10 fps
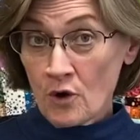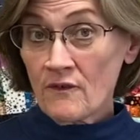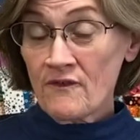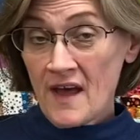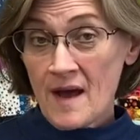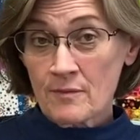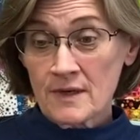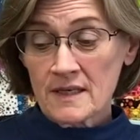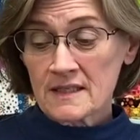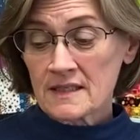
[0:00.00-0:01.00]
your
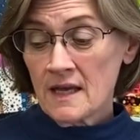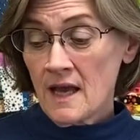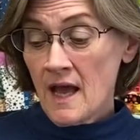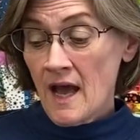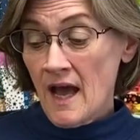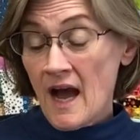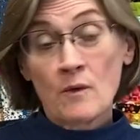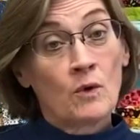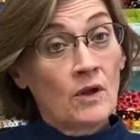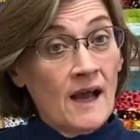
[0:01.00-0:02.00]
fabrics. I
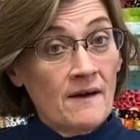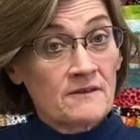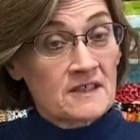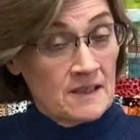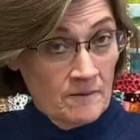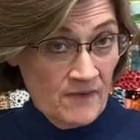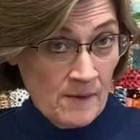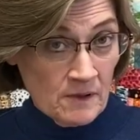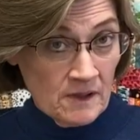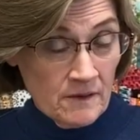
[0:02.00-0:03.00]
will have some
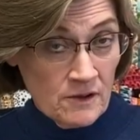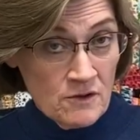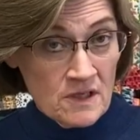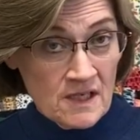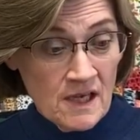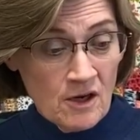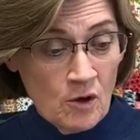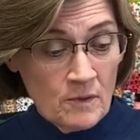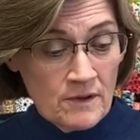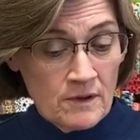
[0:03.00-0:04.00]
fabric there that you can take
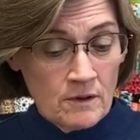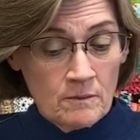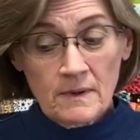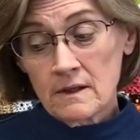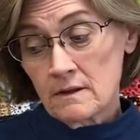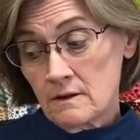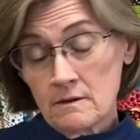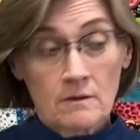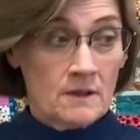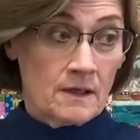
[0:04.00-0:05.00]
home with you, but you
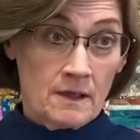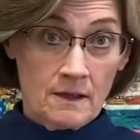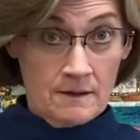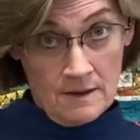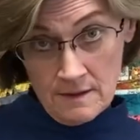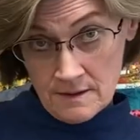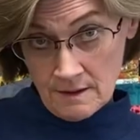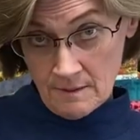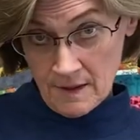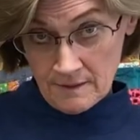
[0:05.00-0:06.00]
don't get any of these,
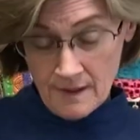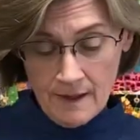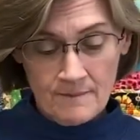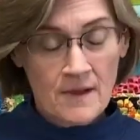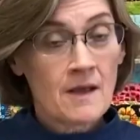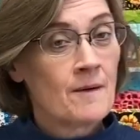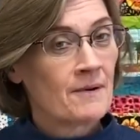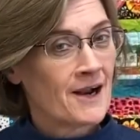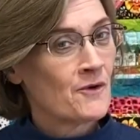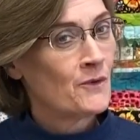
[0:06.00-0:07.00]
sorry about that.
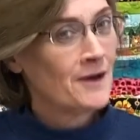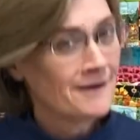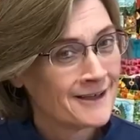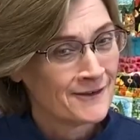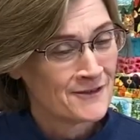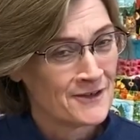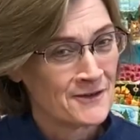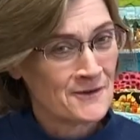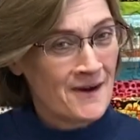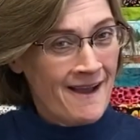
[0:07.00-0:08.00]
But I will give
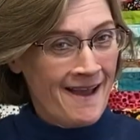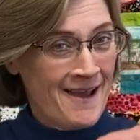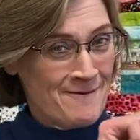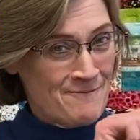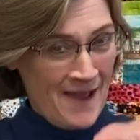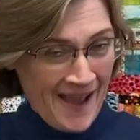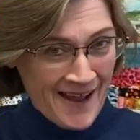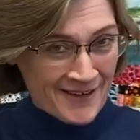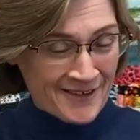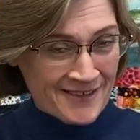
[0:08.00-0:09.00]
you a
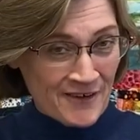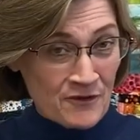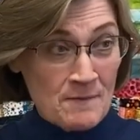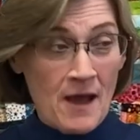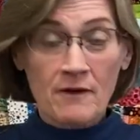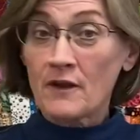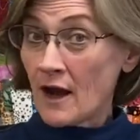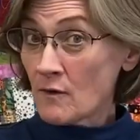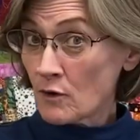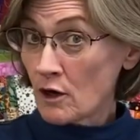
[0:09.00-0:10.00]
pattern, a free pattern that
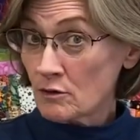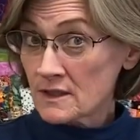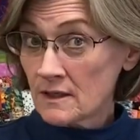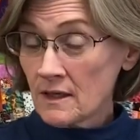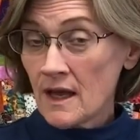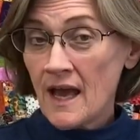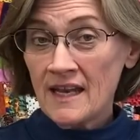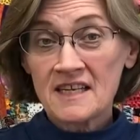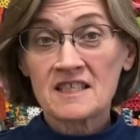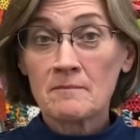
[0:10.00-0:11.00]
I wrote, and
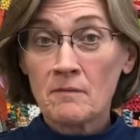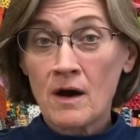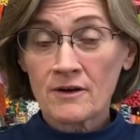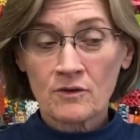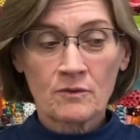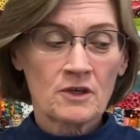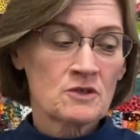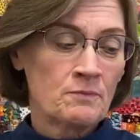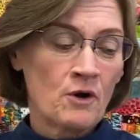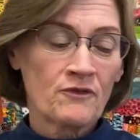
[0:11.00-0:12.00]
it's the modern, there's
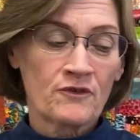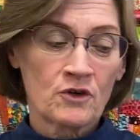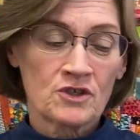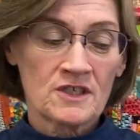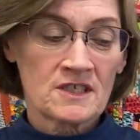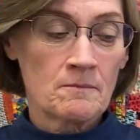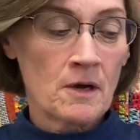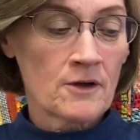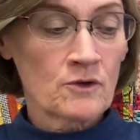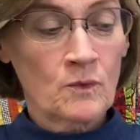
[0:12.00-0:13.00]
both versions, the
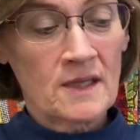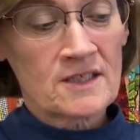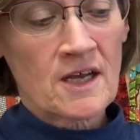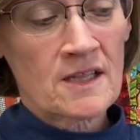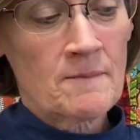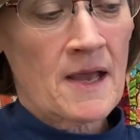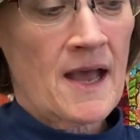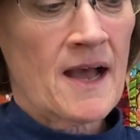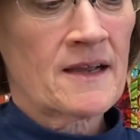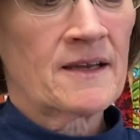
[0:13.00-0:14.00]
modern one's on the
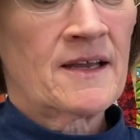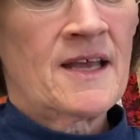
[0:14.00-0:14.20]
back,